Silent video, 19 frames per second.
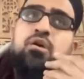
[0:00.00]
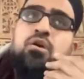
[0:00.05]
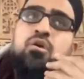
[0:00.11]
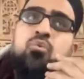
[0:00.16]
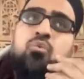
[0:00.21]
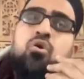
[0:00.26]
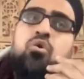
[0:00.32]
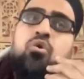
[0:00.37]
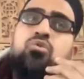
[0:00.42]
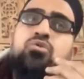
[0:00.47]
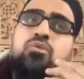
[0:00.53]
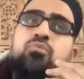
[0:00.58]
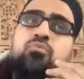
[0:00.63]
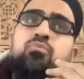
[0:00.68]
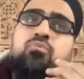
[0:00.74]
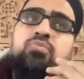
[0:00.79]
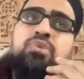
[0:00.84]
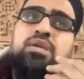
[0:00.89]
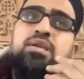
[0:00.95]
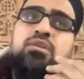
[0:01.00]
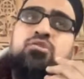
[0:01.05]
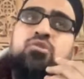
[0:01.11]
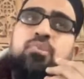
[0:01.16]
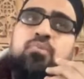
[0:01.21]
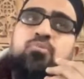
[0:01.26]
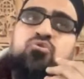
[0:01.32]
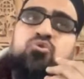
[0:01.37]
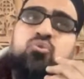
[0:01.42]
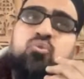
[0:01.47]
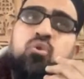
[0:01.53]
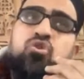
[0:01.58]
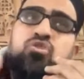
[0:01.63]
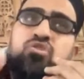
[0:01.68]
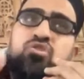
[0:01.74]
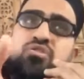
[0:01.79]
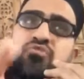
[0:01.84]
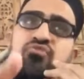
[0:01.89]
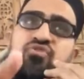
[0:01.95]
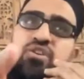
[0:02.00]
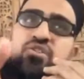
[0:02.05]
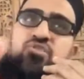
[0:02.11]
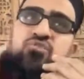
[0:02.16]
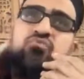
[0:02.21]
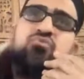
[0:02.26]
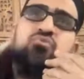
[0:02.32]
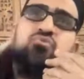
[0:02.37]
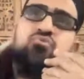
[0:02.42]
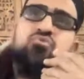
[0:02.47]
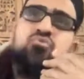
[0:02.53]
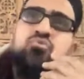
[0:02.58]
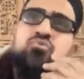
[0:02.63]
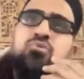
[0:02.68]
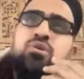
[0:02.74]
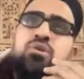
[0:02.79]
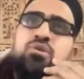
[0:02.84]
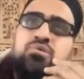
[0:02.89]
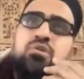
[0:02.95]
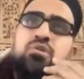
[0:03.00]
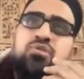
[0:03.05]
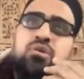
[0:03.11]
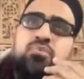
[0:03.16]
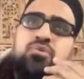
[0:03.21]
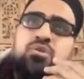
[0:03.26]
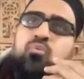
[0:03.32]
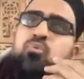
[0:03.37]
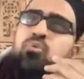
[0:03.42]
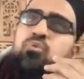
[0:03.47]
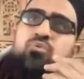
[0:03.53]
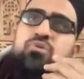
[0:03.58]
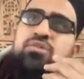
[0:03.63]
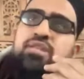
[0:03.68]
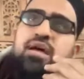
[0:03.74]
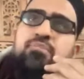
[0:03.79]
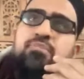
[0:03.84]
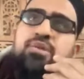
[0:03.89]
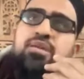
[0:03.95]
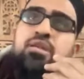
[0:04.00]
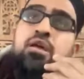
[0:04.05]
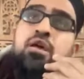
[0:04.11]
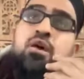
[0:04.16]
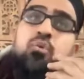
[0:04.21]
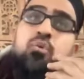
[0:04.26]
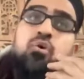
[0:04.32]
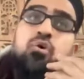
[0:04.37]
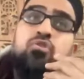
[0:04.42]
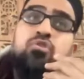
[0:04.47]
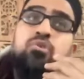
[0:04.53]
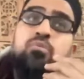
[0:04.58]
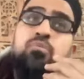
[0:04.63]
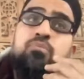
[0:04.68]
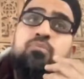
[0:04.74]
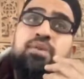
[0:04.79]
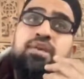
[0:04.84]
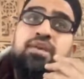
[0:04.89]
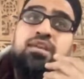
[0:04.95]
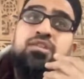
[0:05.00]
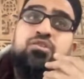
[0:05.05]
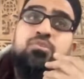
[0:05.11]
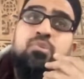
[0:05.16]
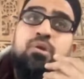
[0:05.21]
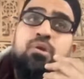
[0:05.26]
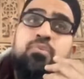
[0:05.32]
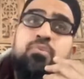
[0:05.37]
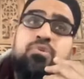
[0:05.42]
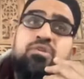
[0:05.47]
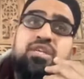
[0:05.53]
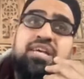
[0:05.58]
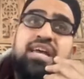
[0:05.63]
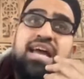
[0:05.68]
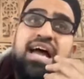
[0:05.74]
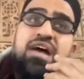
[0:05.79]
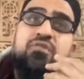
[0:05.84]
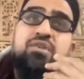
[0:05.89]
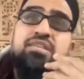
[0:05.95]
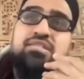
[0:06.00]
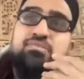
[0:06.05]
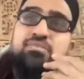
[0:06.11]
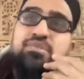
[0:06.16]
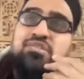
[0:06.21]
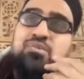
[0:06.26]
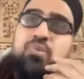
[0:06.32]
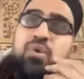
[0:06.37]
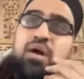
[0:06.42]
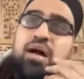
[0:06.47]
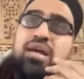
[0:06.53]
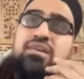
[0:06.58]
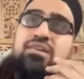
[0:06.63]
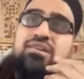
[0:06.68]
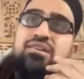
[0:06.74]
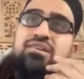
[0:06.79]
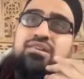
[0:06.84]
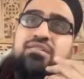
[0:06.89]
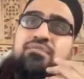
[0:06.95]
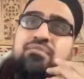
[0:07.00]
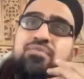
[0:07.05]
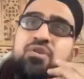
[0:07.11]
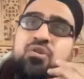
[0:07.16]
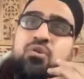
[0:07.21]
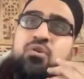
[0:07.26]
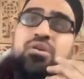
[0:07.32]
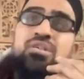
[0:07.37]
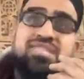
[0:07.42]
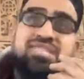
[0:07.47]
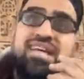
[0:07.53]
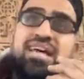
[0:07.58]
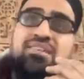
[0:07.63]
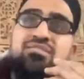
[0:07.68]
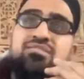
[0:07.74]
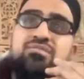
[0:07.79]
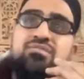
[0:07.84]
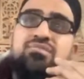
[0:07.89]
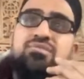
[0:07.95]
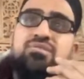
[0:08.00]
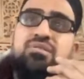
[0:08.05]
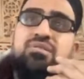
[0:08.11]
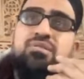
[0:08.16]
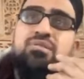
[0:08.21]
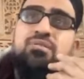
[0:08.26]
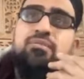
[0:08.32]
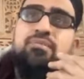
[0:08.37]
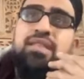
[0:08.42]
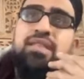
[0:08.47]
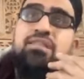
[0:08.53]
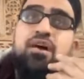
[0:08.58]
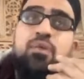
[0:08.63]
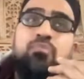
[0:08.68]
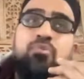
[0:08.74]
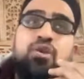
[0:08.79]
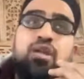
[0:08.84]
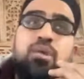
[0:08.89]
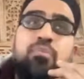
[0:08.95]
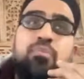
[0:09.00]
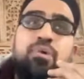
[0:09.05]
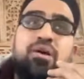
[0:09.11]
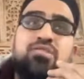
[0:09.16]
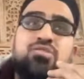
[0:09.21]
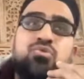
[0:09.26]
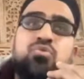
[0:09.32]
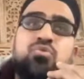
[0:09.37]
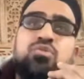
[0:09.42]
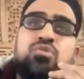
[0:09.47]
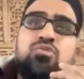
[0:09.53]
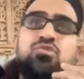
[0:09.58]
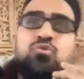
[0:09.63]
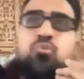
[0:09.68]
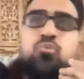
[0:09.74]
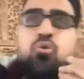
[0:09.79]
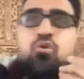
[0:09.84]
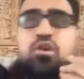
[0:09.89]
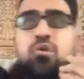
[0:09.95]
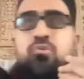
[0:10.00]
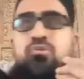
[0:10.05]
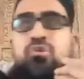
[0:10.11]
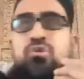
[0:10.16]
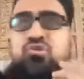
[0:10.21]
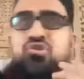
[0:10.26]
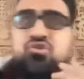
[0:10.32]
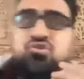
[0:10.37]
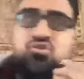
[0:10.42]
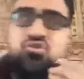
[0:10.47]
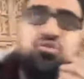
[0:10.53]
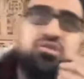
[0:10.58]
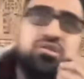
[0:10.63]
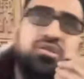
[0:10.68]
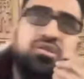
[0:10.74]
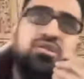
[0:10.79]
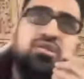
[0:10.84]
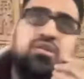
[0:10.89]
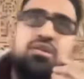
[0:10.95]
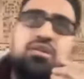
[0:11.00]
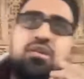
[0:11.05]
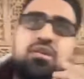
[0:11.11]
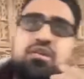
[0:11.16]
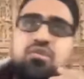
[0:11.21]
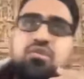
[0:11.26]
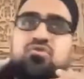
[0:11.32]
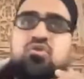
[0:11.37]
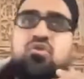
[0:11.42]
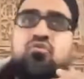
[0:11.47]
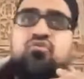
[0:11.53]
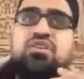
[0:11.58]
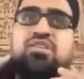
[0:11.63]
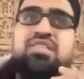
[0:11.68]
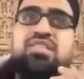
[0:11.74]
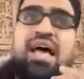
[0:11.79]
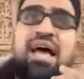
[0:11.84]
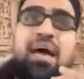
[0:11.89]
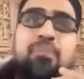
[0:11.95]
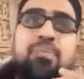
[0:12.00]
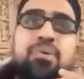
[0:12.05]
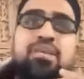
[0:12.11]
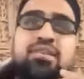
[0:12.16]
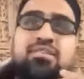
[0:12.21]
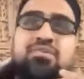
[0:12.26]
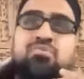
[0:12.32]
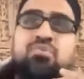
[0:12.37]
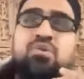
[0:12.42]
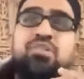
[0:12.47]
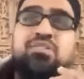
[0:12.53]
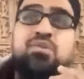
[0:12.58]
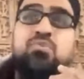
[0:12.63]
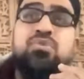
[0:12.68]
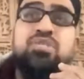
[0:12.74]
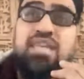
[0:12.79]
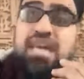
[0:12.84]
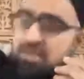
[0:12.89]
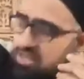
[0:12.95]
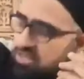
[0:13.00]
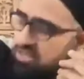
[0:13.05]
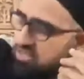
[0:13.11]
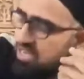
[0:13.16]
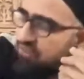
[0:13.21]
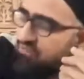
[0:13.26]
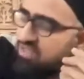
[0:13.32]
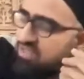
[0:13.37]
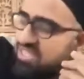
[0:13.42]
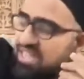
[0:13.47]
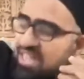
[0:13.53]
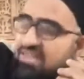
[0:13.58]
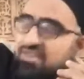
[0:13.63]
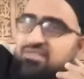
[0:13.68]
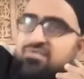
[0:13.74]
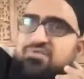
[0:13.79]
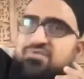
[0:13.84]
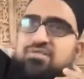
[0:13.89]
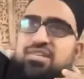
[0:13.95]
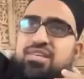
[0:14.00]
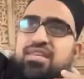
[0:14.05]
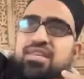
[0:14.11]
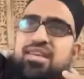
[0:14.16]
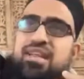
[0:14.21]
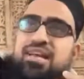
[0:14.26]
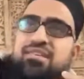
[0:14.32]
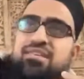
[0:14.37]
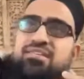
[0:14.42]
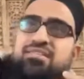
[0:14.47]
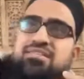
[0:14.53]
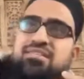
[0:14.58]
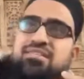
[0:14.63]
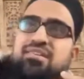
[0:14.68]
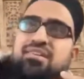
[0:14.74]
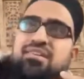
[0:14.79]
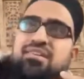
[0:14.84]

What would it mean to be able to wash the feet of the Rasul? What would that mean? What would it mean to be able to carry his miswak or his sandals? That Abdullah ibn Mas'ud used to walk around with a strut because of his happiness, because he used to have the sandals under here like this.